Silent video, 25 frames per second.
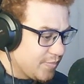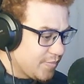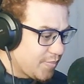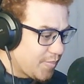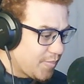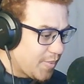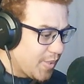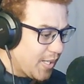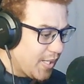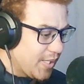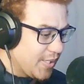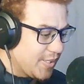
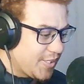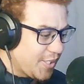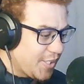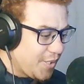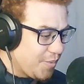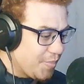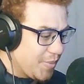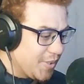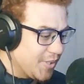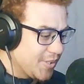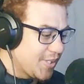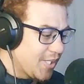But I see
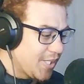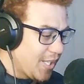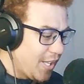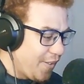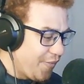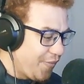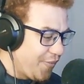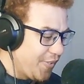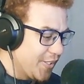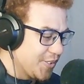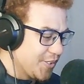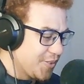
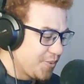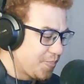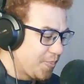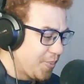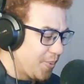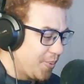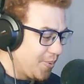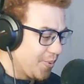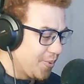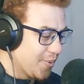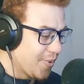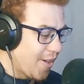myself as
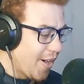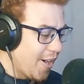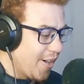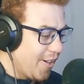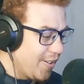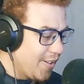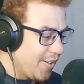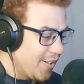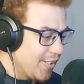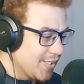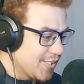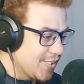Paul
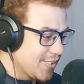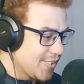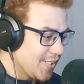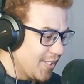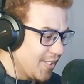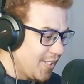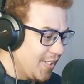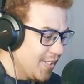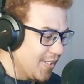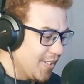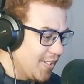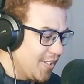Greyrat's
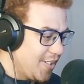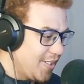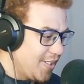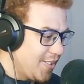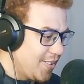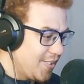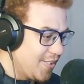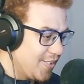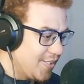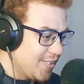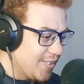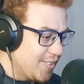son
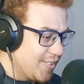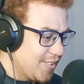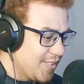now.